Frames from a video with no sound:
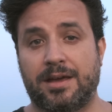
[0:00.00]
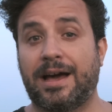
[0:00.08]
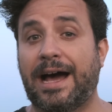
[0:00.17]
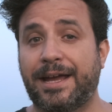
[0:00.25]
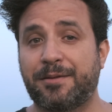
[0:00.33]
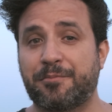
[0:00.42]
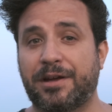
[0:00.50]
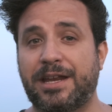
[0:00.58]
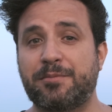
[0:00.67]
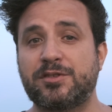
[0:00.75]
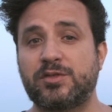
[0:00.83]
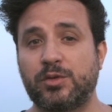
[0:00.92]
Hi, my
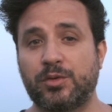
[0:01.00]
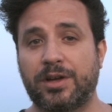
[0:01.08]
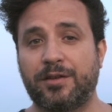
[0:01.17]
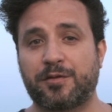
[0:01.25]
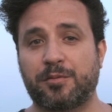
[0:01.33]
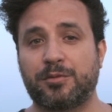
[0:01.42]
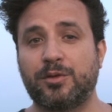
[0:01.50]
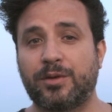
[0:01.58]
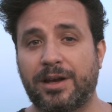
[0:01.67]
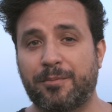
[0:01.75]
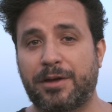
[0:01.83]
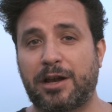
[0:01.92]
name is Luca from
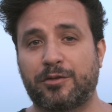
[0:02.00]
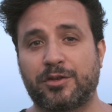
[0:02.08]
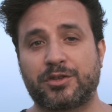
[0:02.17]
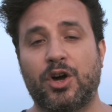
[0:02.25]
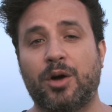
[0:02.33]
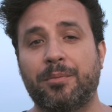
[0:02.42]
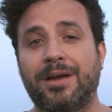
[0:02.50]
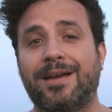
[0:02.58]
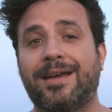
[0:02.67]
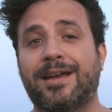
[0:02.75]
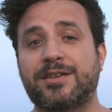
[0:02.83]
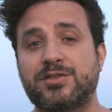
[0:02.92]
Lampariello.com,
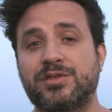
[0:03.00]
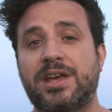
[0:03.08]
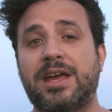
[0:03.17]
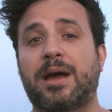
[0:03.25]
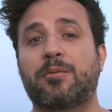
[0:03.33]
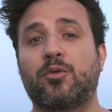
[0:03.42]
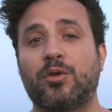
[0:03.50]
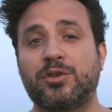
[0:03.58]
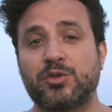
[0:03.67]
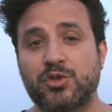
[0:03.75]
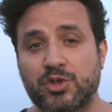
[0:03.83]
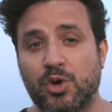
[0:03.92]
and today I'm going
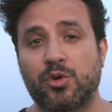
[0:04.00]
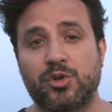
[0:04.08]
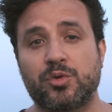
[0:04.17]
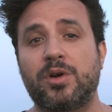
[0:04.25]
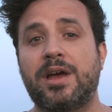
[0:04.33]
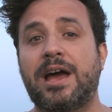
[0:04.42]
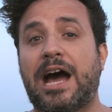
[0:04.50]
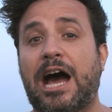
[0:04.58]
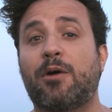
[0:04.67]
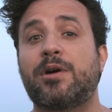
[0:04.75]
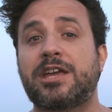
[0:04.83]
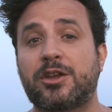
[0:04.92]
to show you
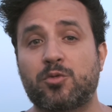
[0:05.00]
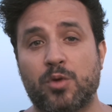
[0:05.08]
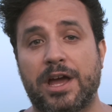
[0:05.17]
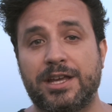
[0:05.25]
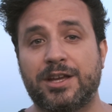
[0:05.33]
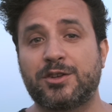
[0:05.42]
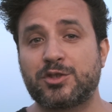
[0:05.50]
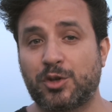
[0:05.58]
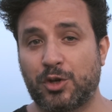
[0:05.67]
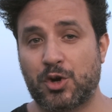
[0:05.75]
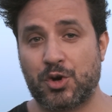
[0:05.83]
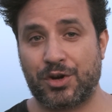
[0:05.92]
how I get ready to
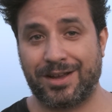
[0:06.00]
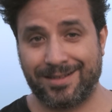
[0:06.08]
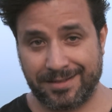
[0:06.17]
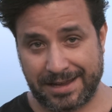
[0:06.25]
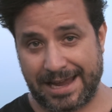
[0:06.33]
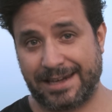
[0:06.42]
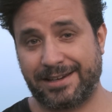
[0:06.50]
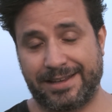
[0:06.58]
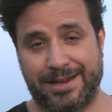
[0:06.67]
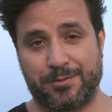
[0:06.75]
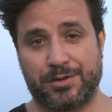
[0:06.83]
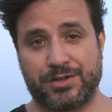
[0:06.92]
learn any
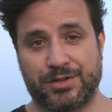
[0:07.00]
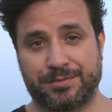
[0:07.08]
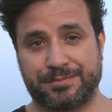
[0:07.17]
language.